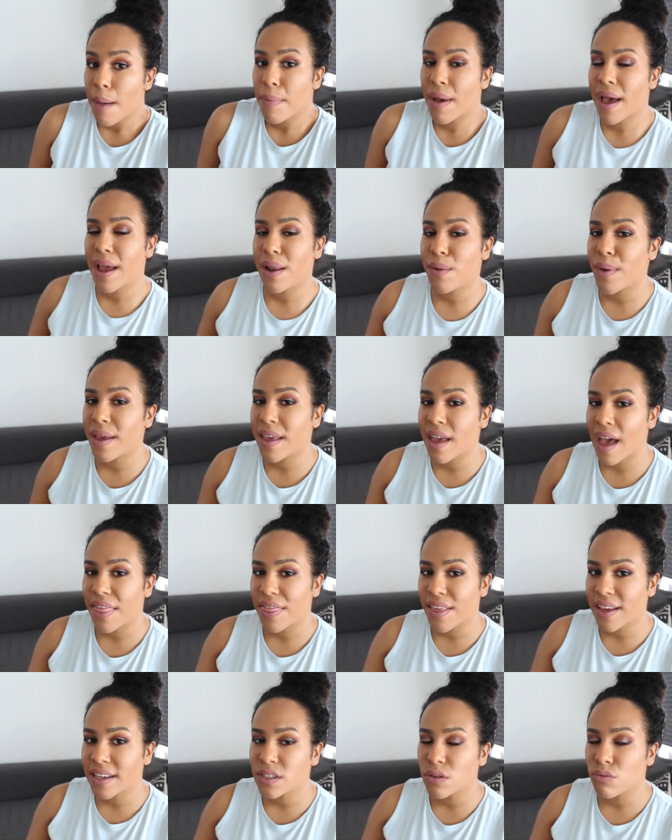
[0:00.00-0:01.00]
But anyway, yeah, I
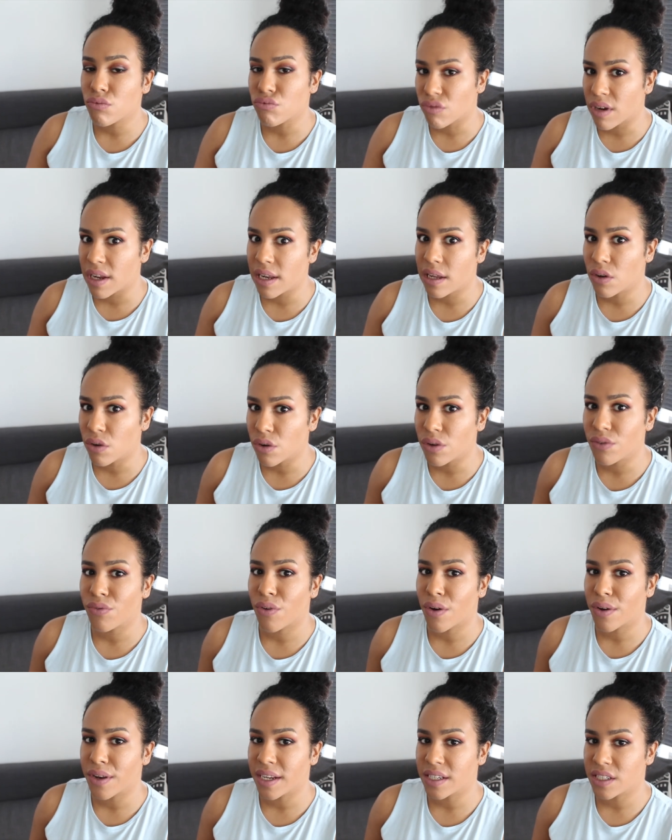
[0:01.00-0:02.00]
think it's a really good
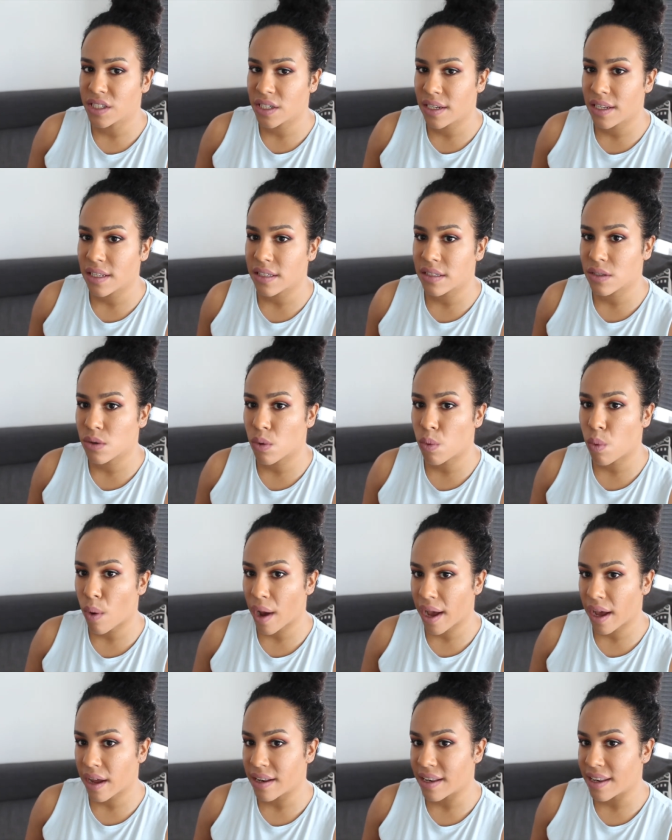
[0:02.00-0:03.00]
foundation. It's
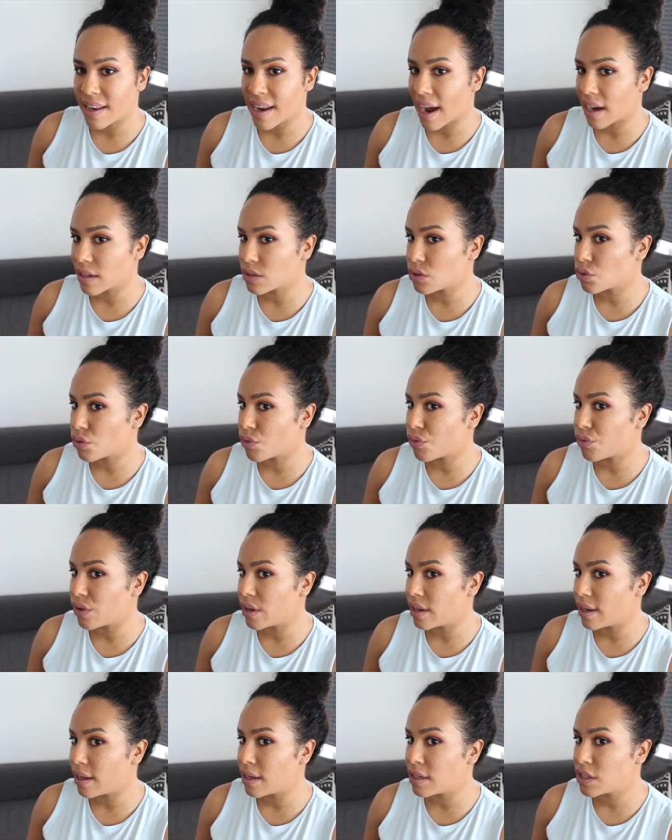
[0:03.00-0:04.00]
quite a natural
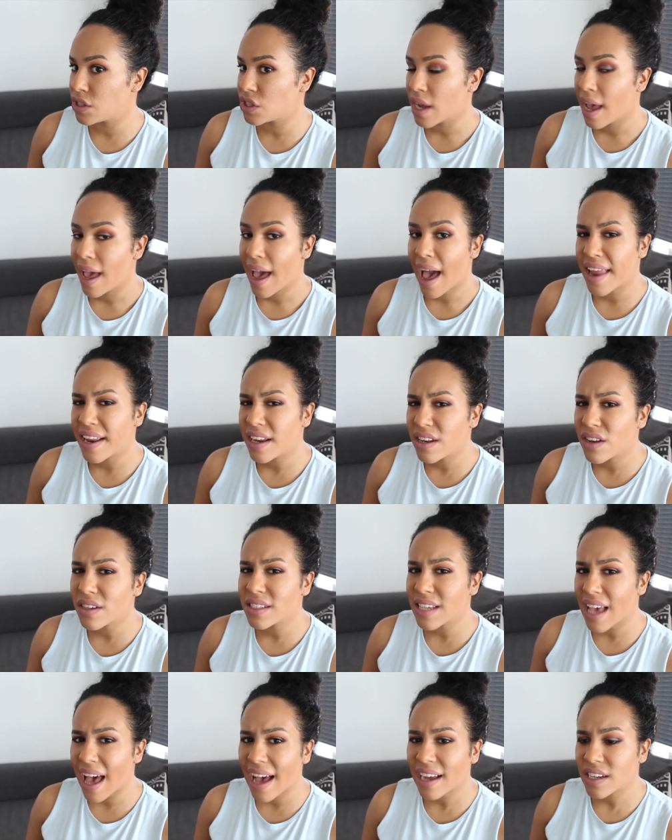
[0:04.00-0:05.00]
finish, and it
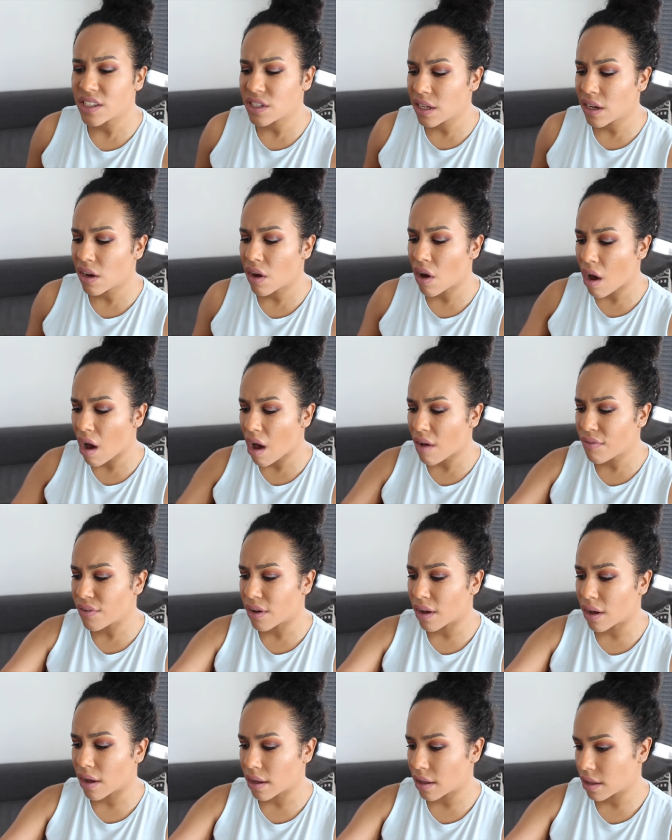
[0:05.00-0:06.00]
does actually
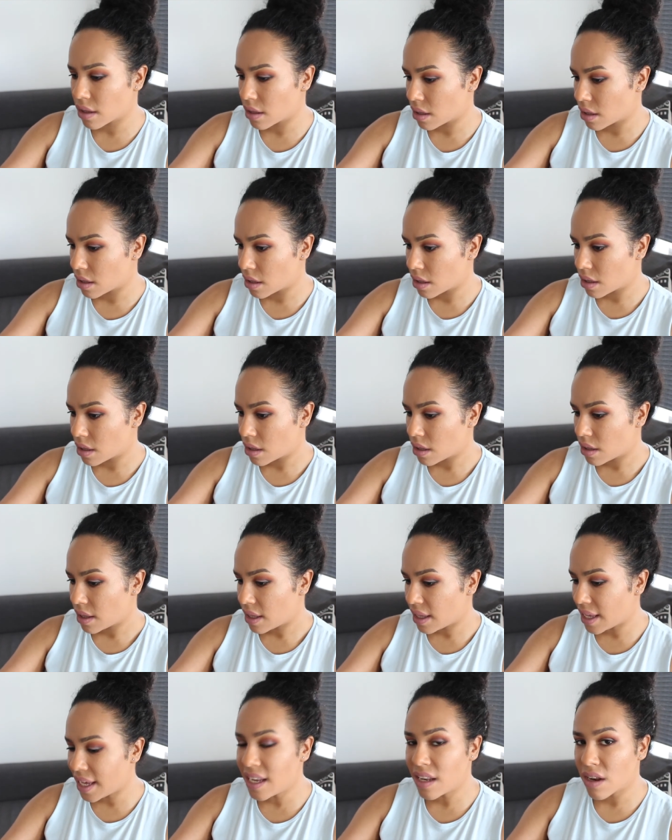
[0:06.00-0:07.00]
cover
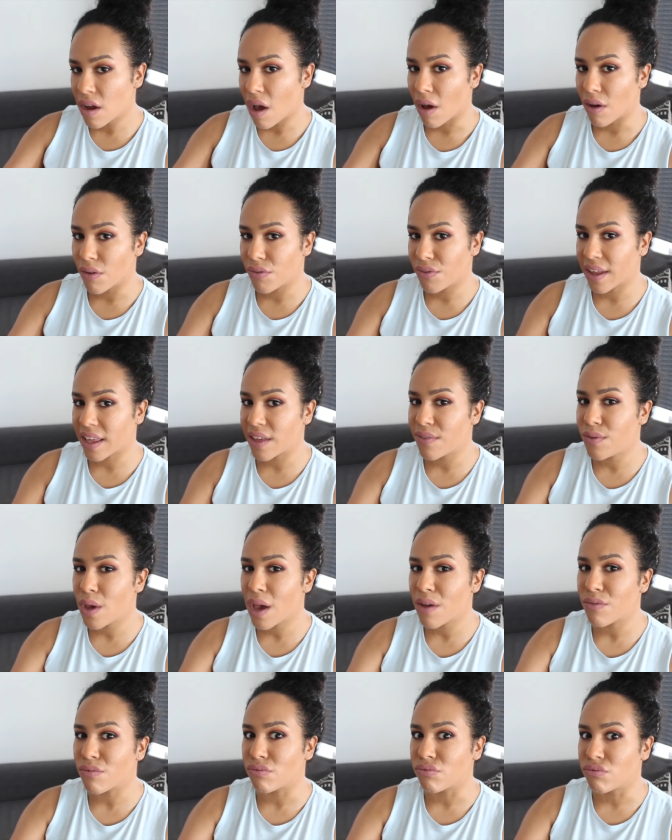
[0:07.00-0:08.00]
enough. Like if
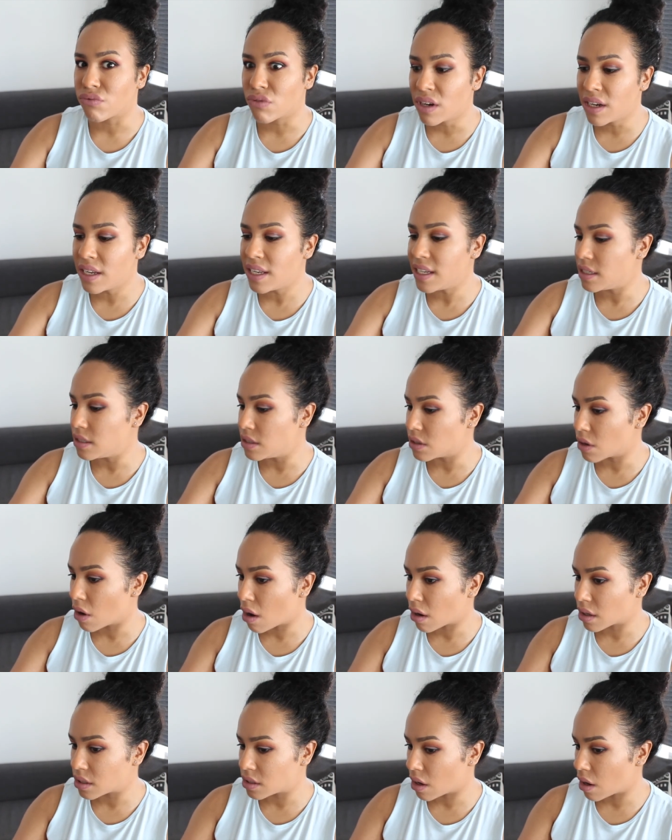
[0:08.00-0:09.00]
you have really
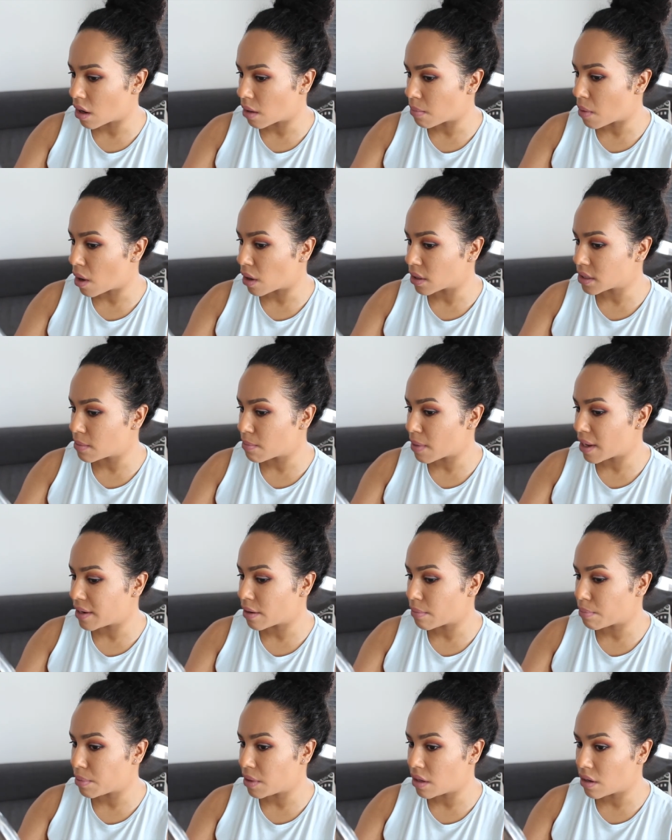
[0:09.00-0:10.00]
dark marks, it might
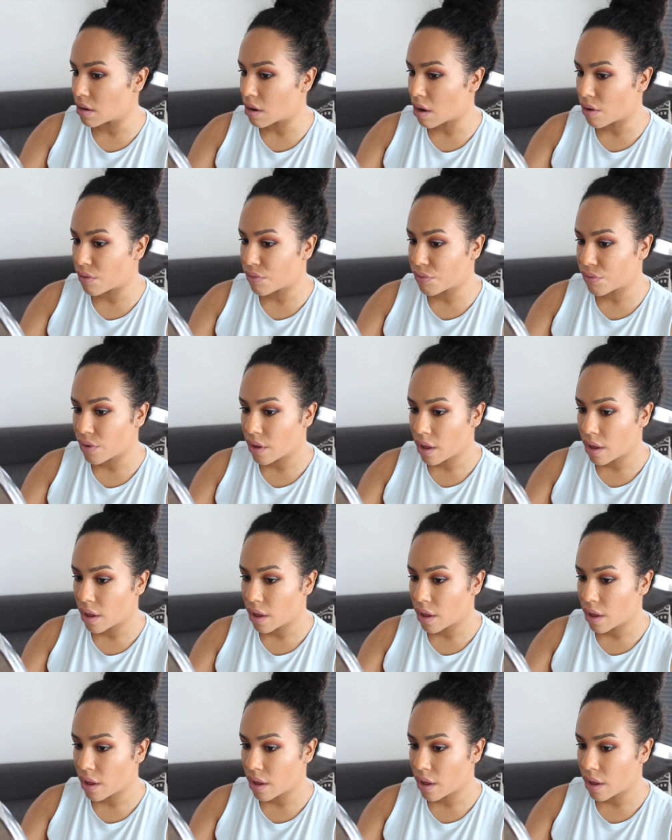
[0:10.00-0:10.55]
not be enough.